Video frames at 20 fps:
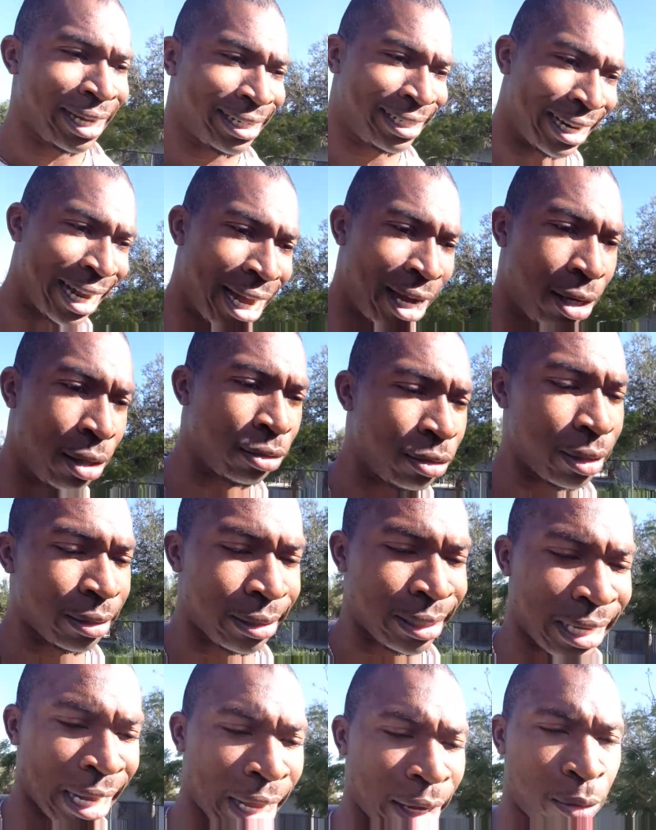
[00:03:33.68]
Now,
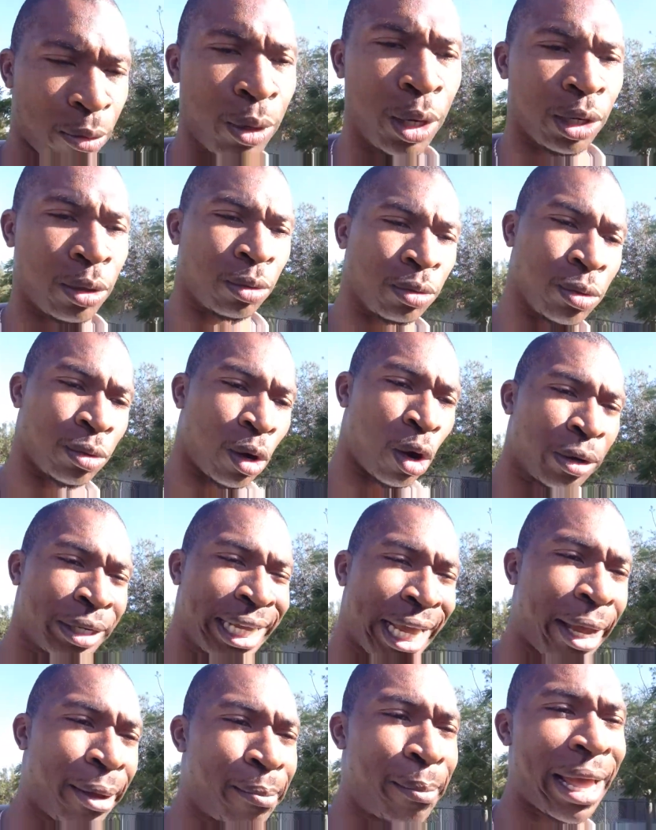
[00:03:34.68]
it's like, well,
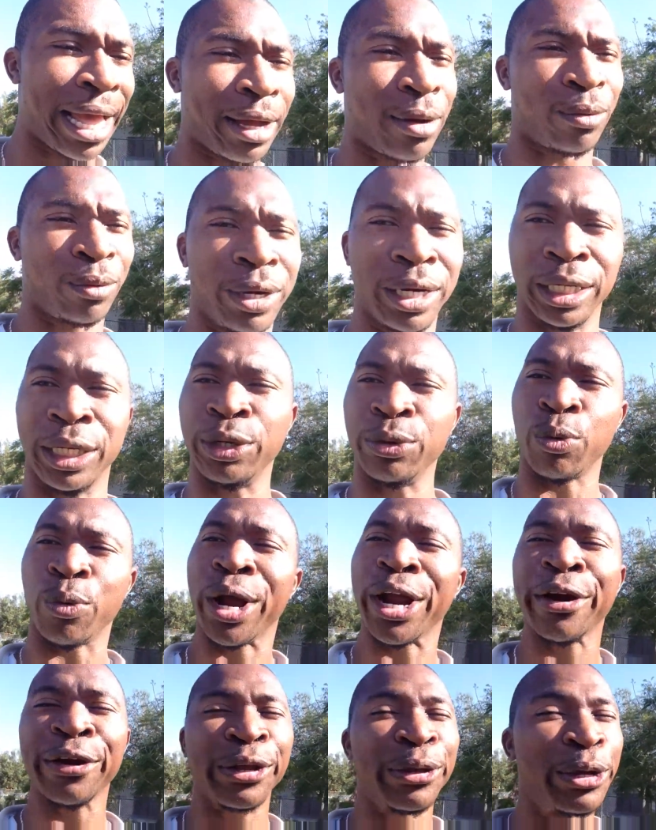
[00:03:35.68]
okay, Mac, where
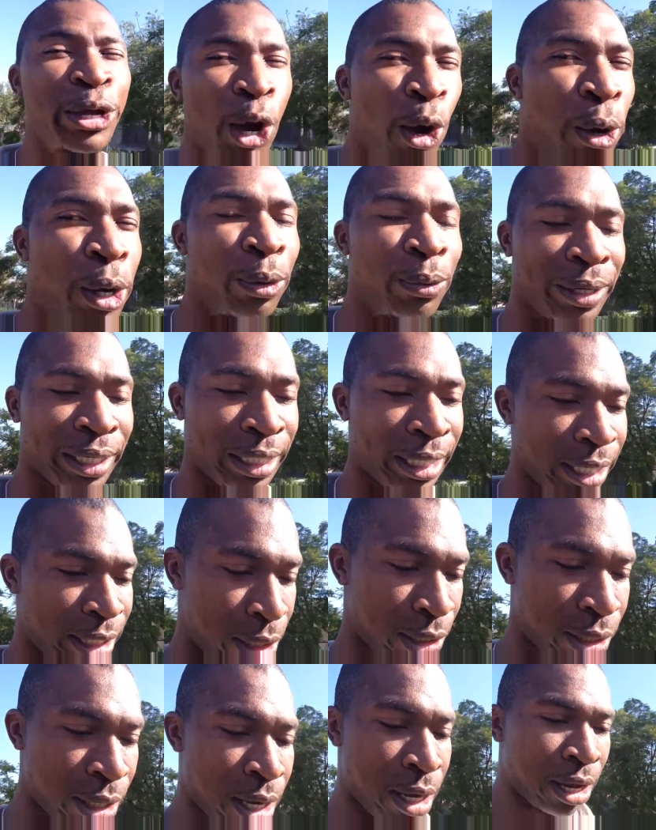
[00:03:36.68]
are you going with
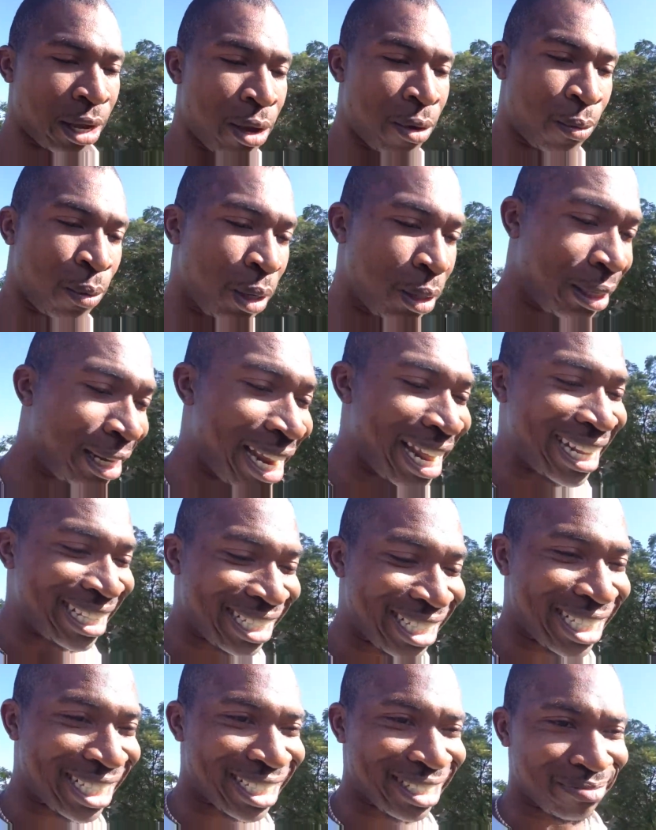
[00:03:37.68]
this? Well,
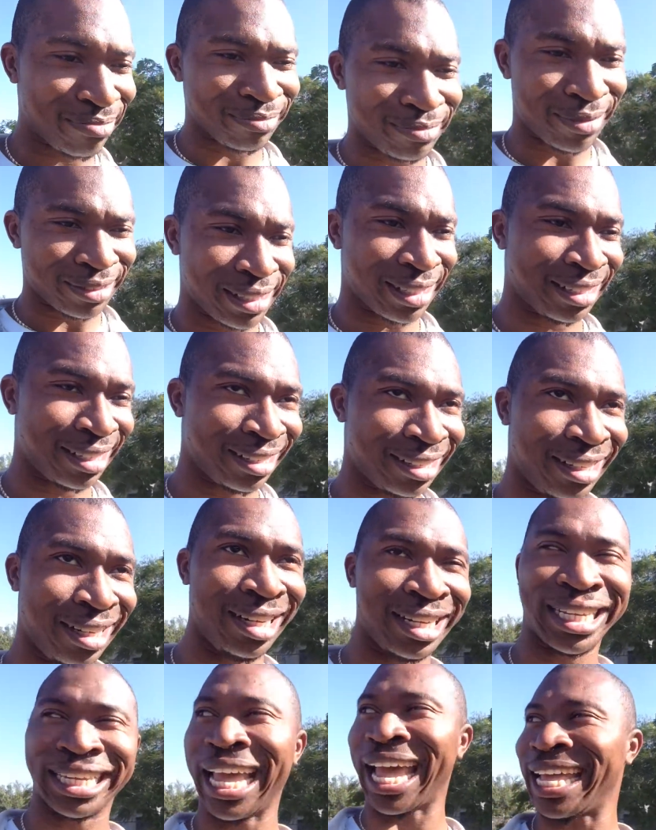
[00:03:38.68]
let's
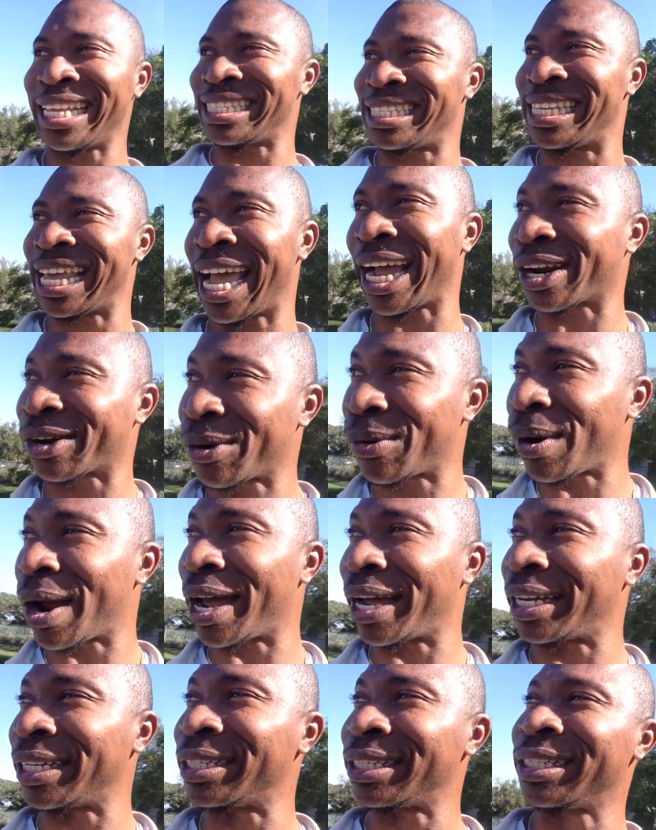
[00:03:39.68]
look at
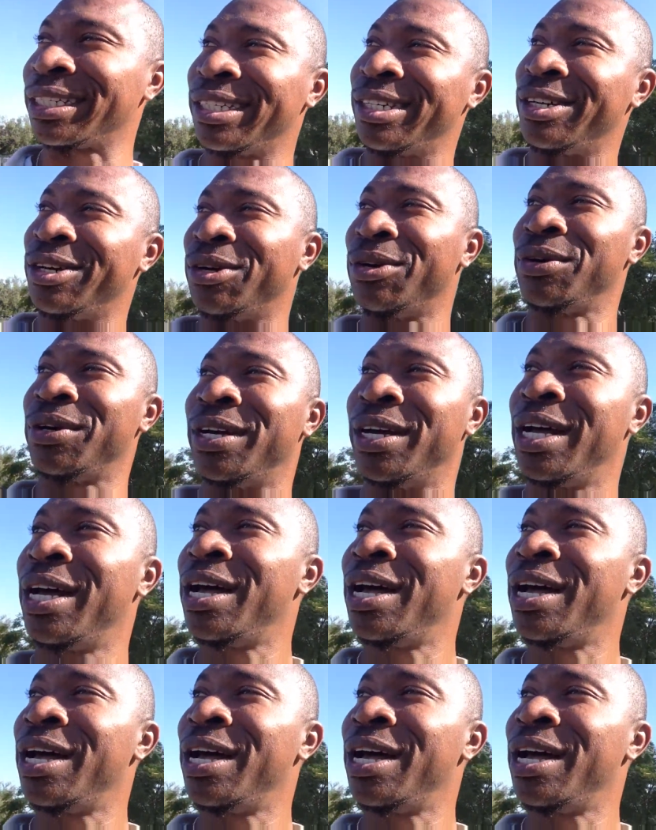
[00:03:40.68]
Zachariah, you know.